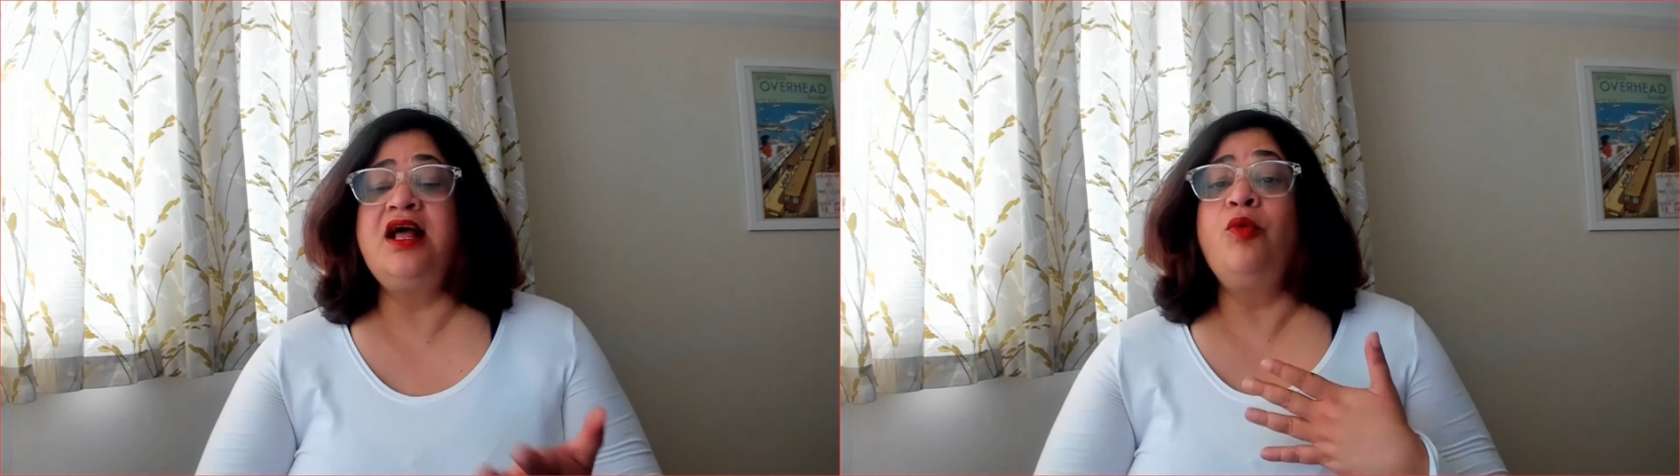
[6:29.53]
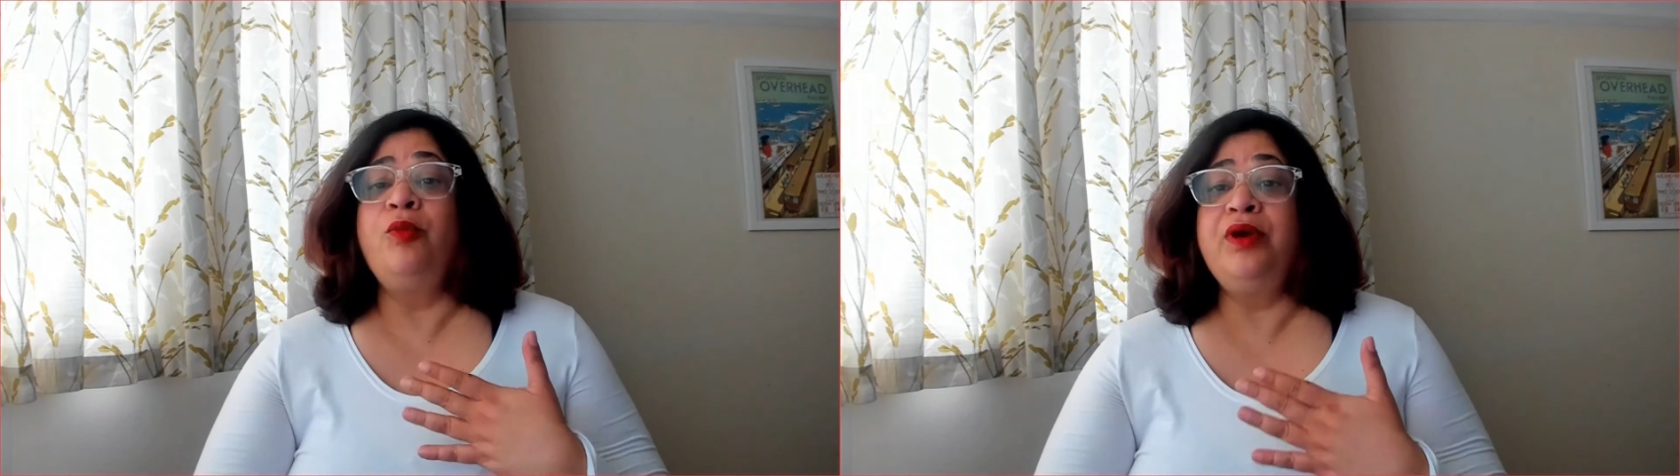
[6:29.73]

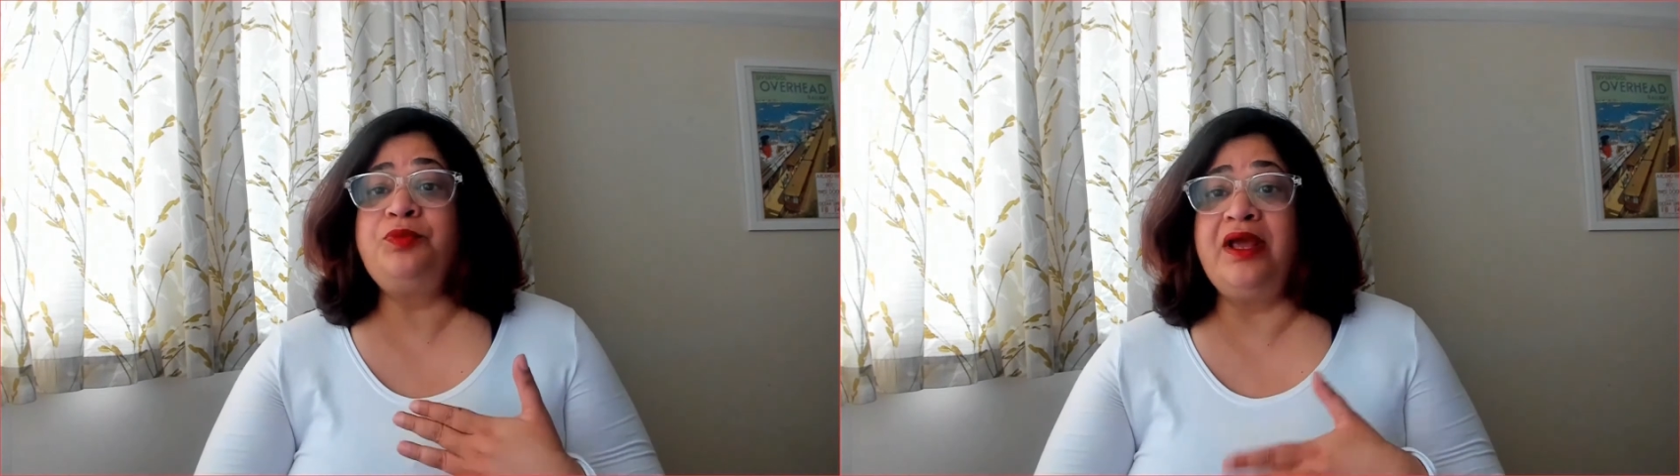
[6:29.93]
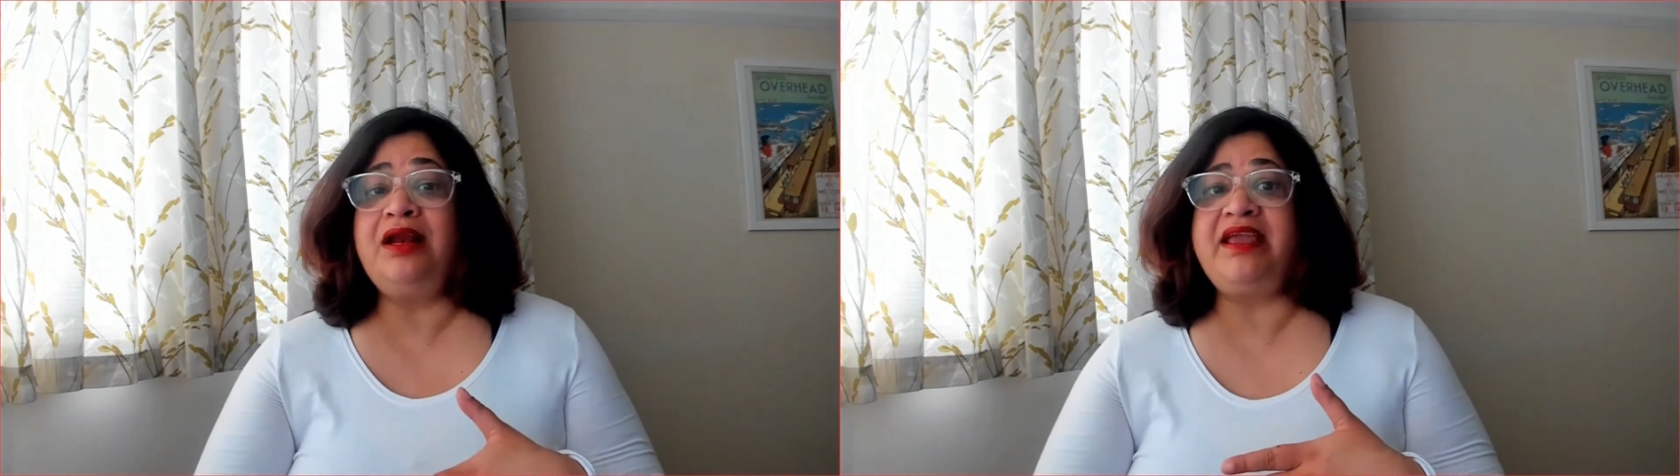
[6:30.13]
which
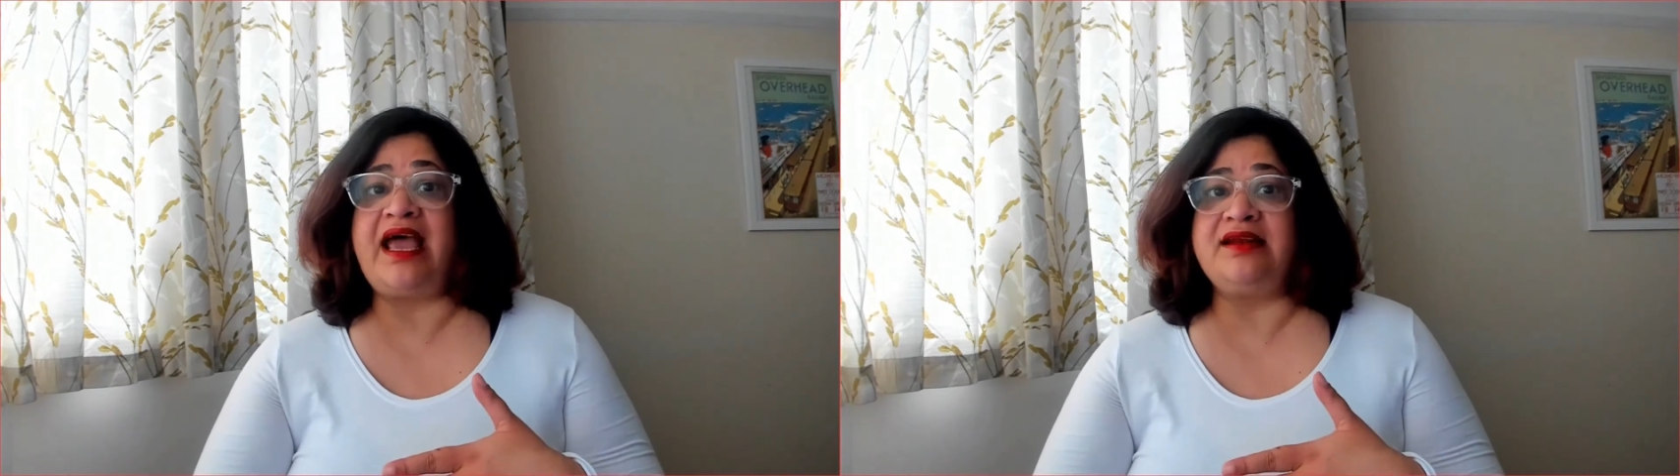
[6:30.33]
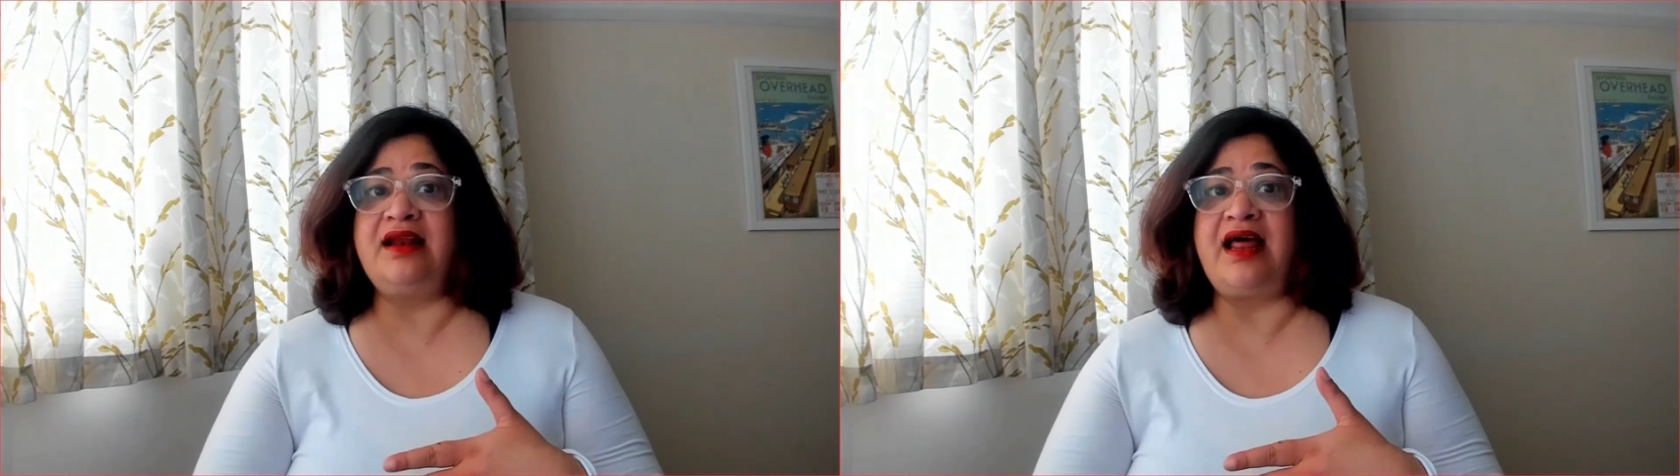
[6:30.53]
will be
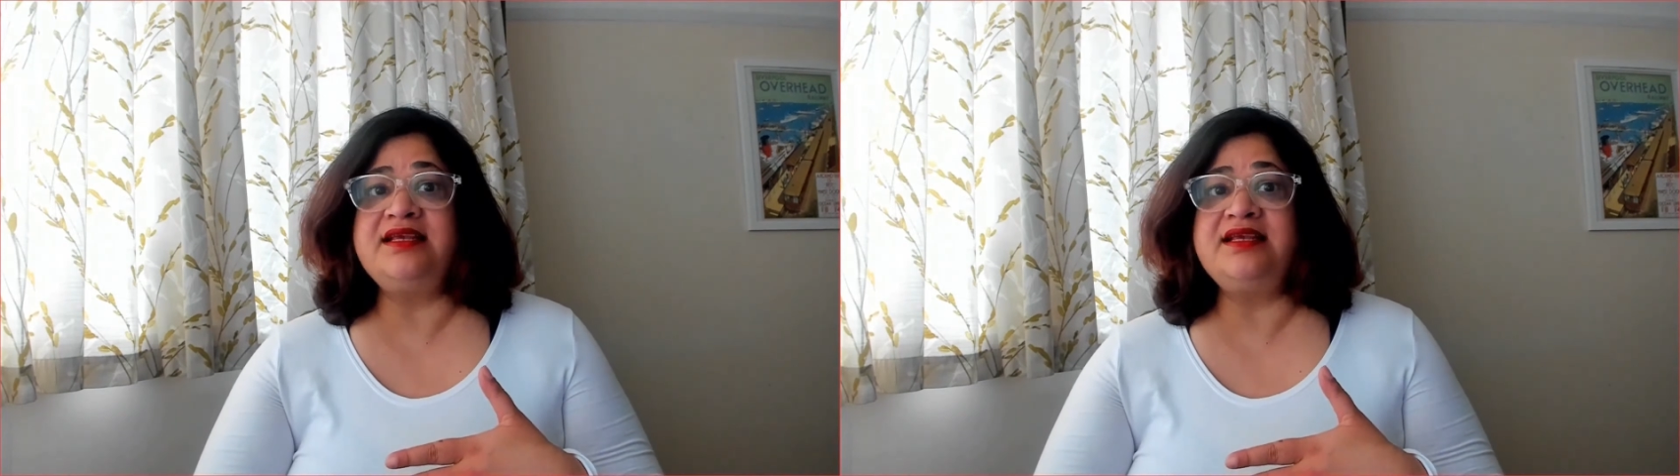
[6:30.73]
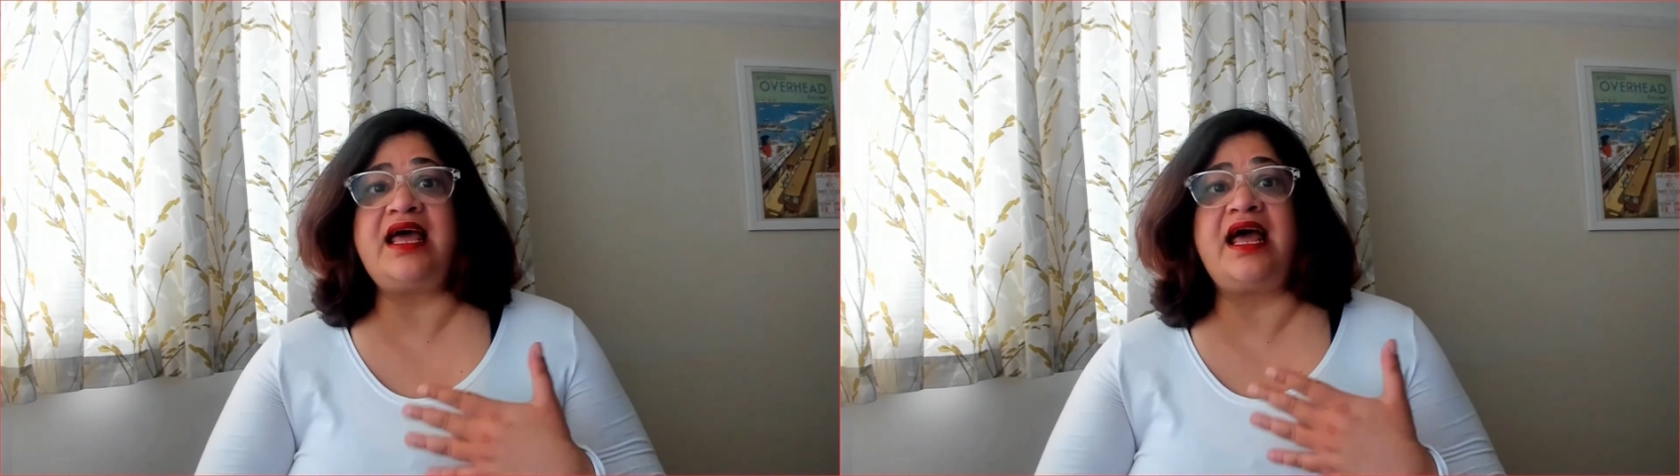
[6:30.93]

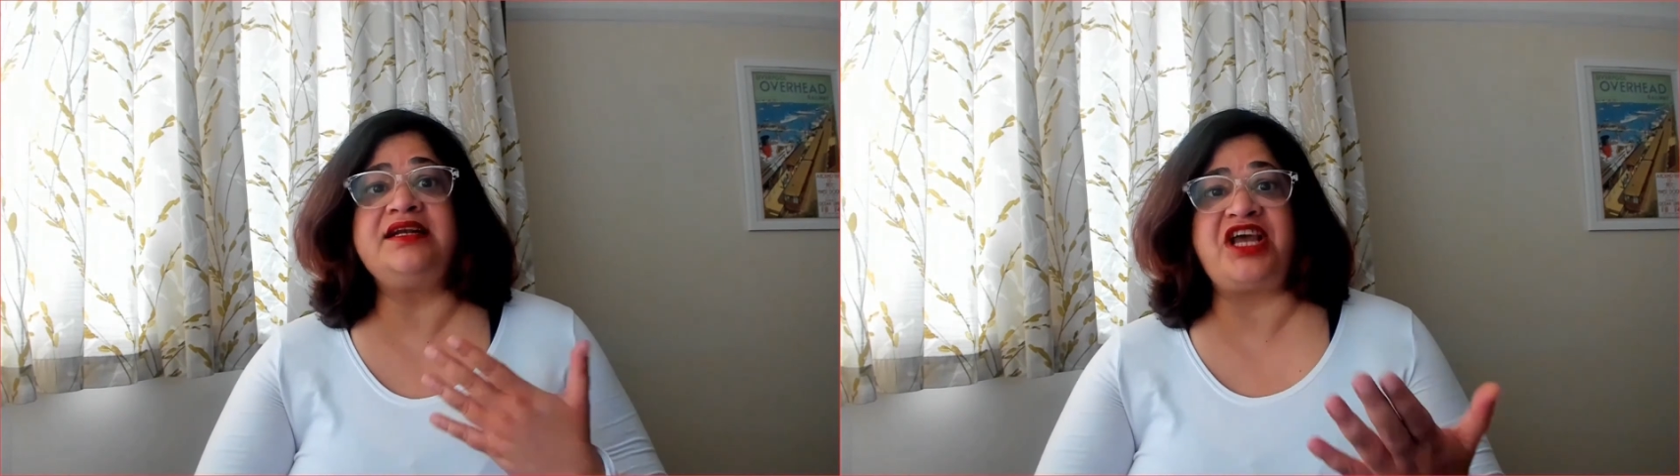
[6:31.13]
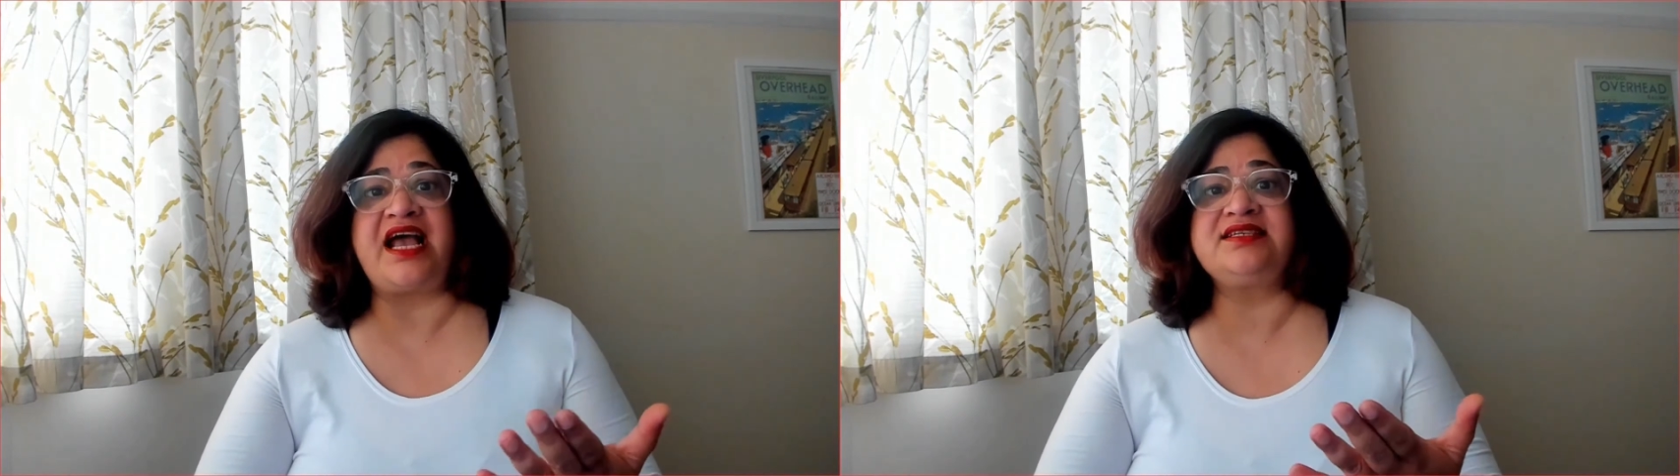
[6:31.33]
analyzed
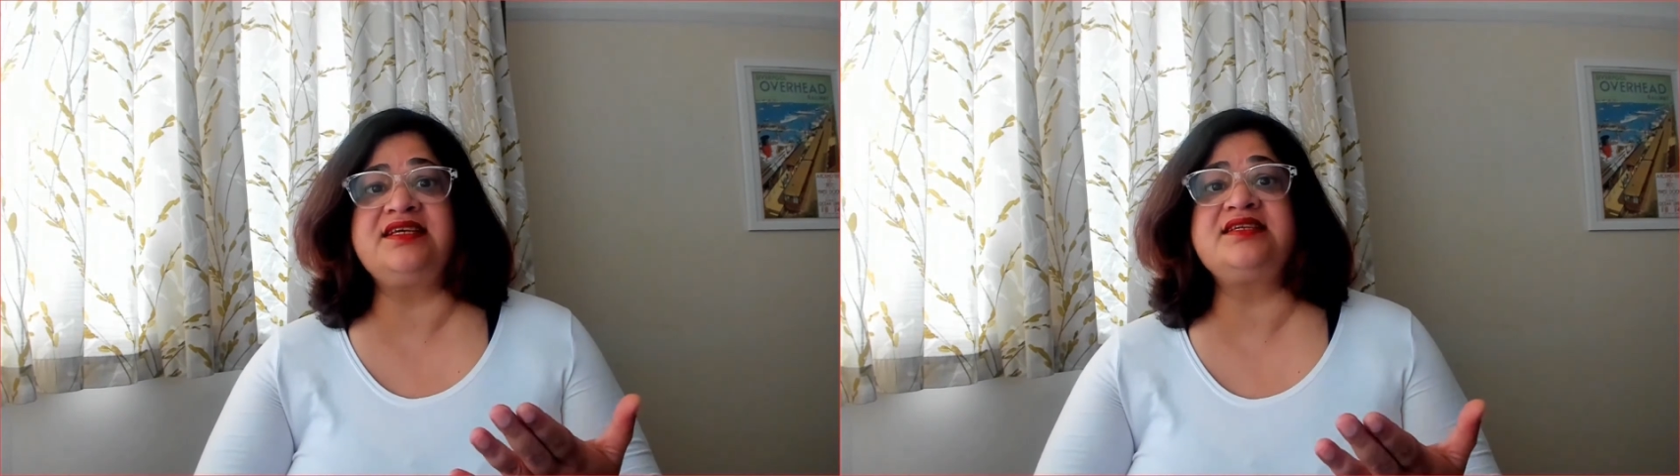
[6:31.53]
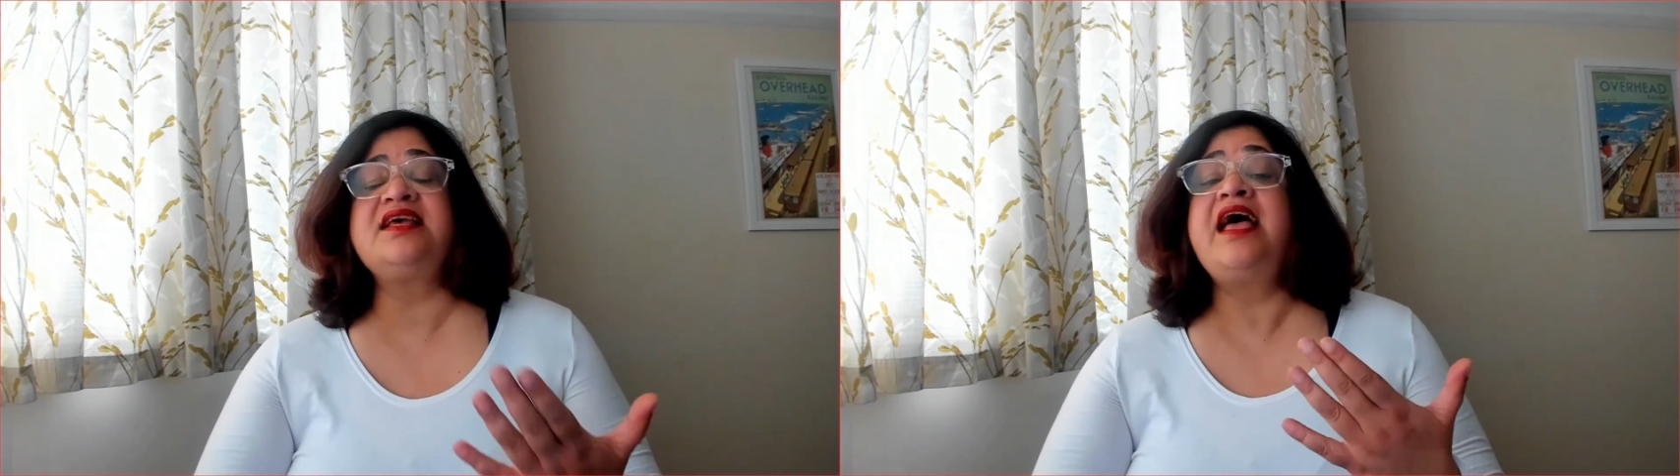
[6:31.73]
at
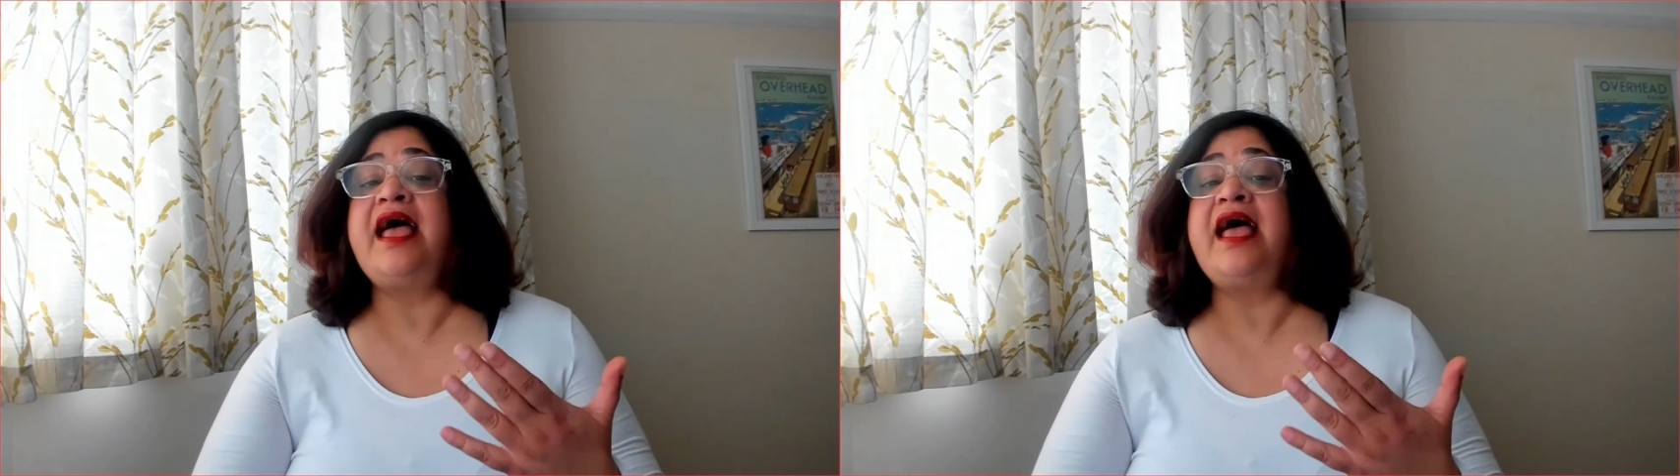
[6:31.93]
JAXA's